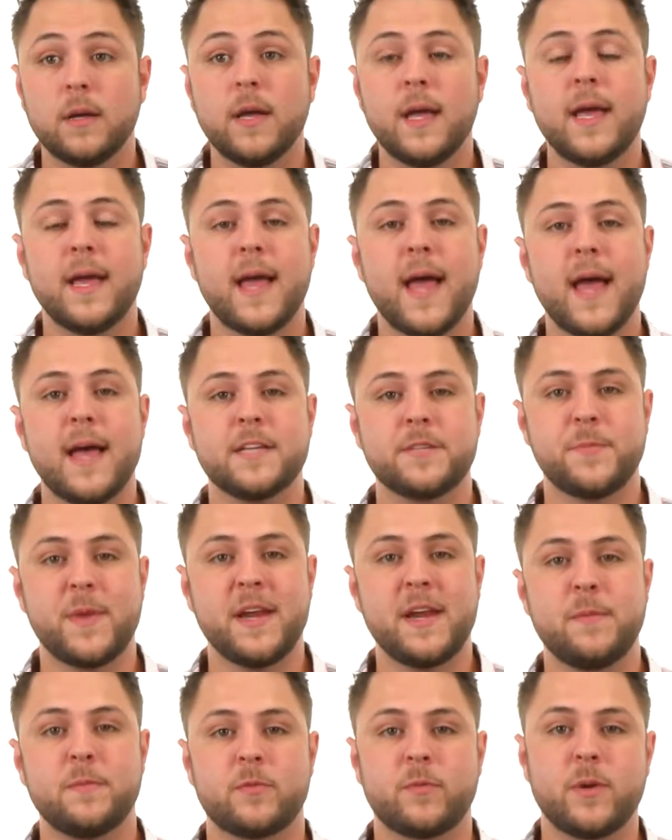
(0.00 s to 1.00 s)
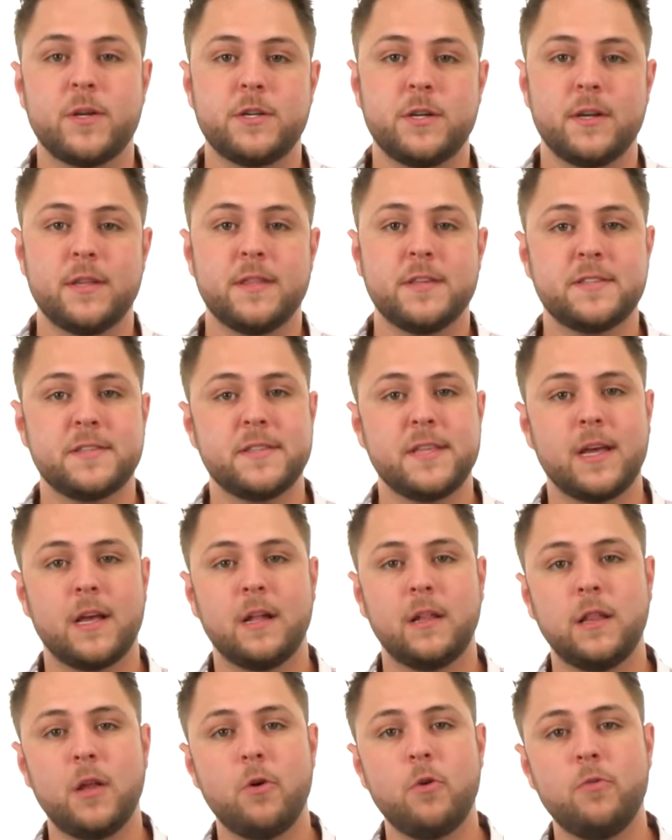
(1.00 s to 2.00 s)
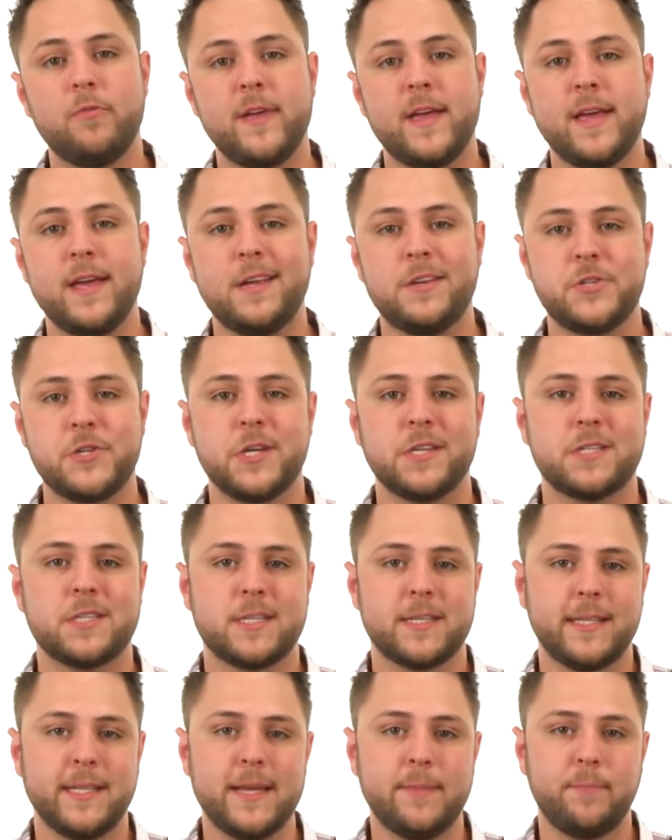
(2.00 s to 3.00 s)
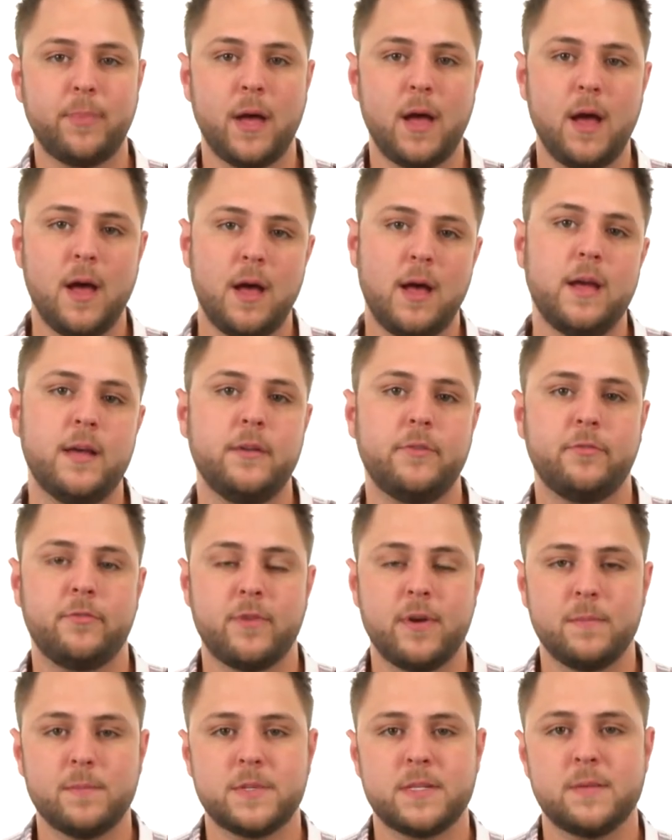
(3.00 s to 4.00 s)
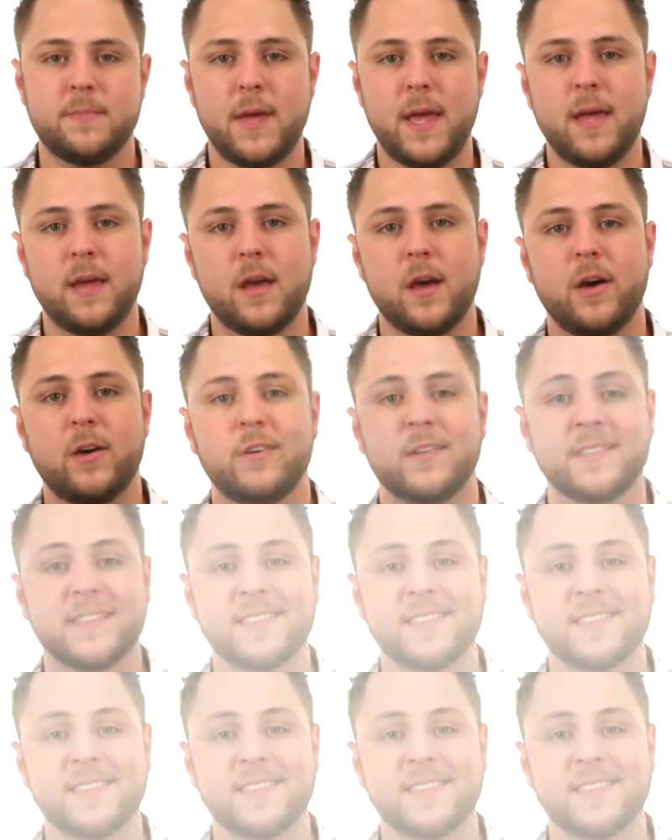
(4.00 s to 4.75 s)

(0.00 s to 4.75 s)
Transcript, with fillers: Hey guys, my name is Richard and this is the Clovehitch Slip On from Sebago.